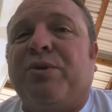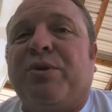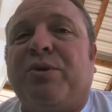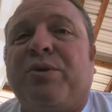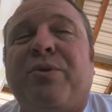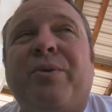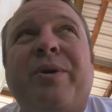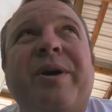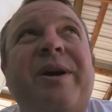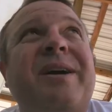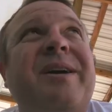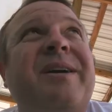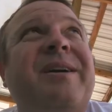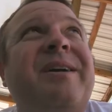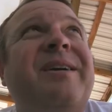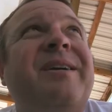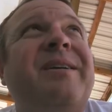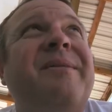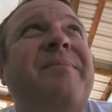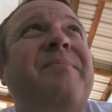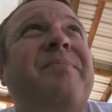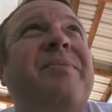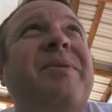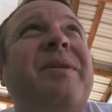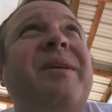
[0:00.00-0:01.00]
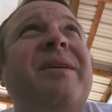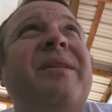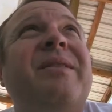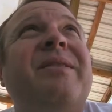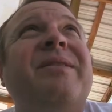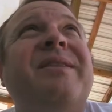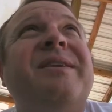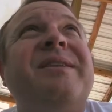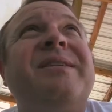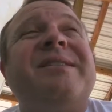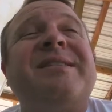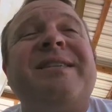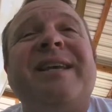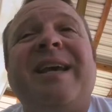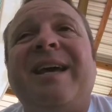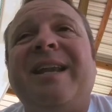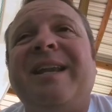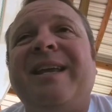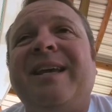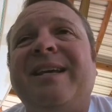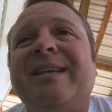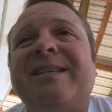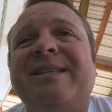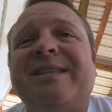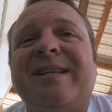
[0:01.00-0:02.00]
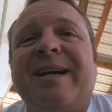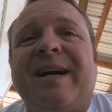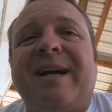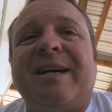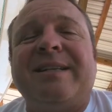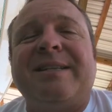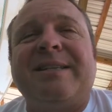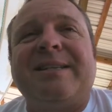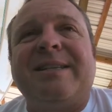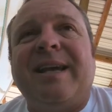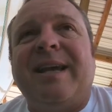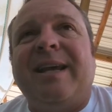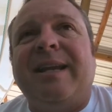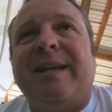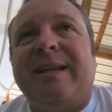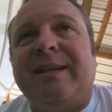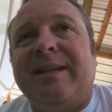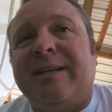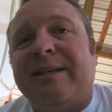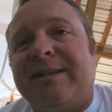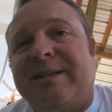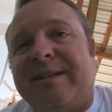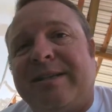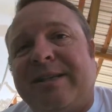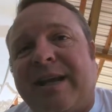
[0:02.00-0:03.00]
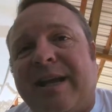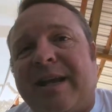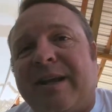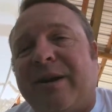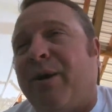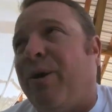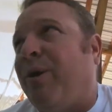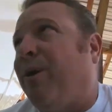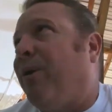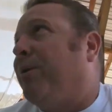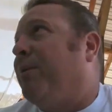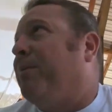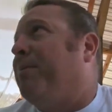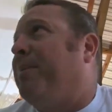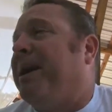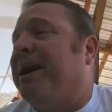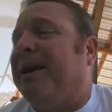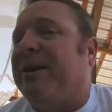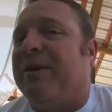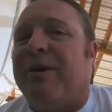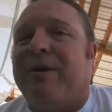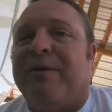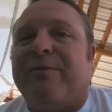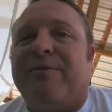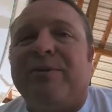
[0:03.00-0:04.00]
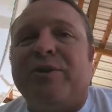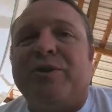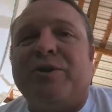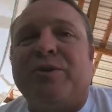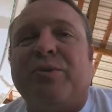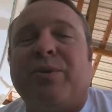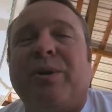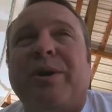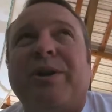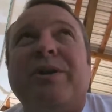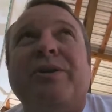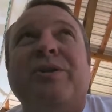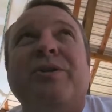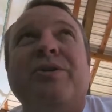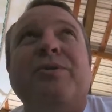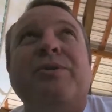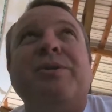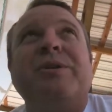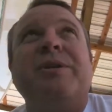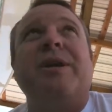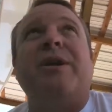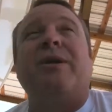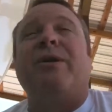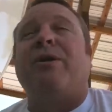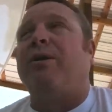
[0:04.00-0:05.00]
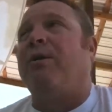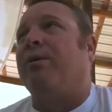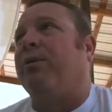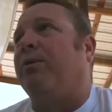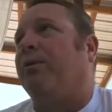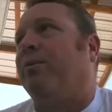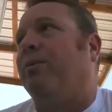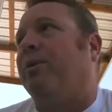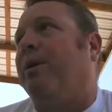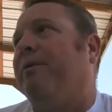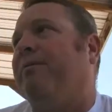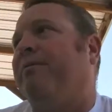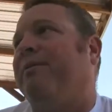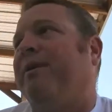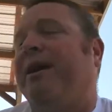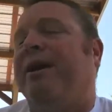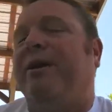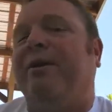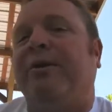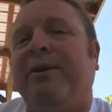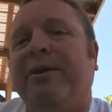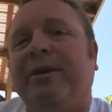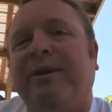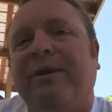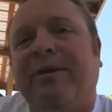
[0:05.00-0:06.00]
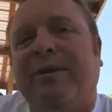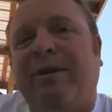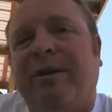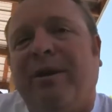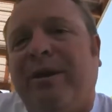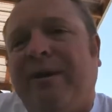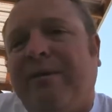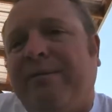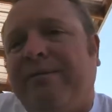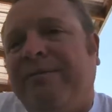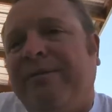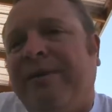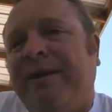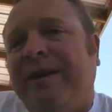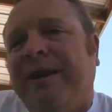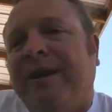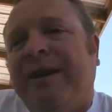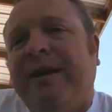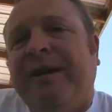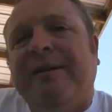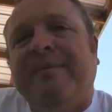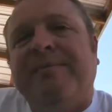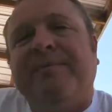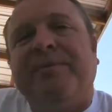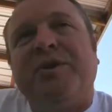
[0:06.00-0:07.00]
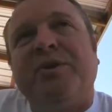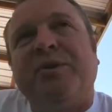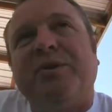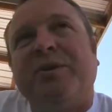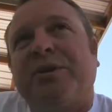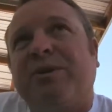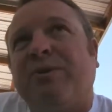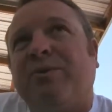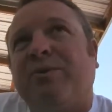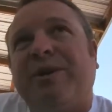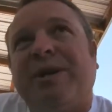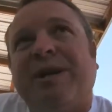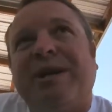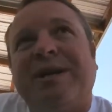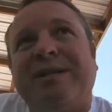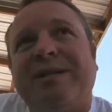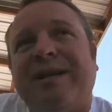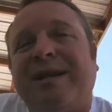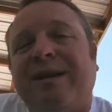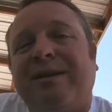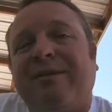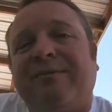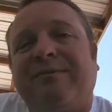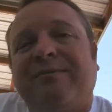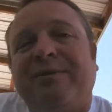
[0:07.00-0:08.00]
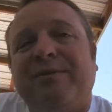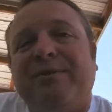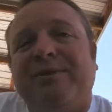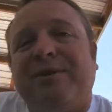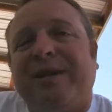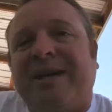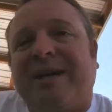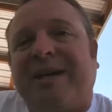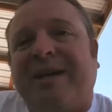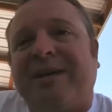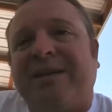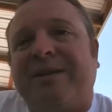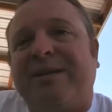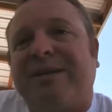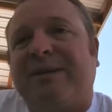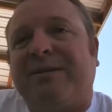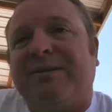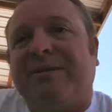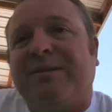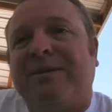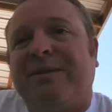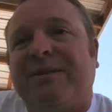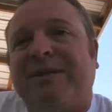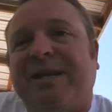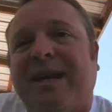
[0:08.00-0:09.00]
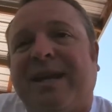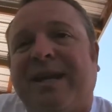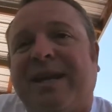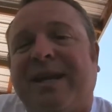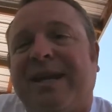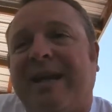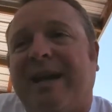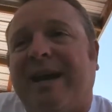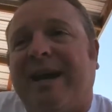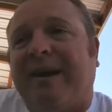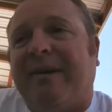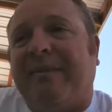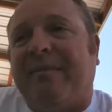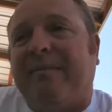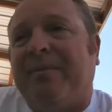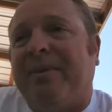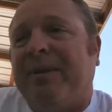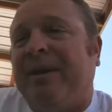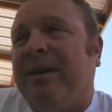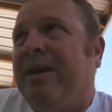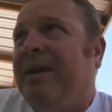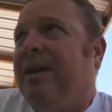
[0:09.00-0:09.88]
real quick. This sanding is not sanding to sand all the paint off. What you want to do is get all the rough area off. So it's only going to take a few seconds to sand it down.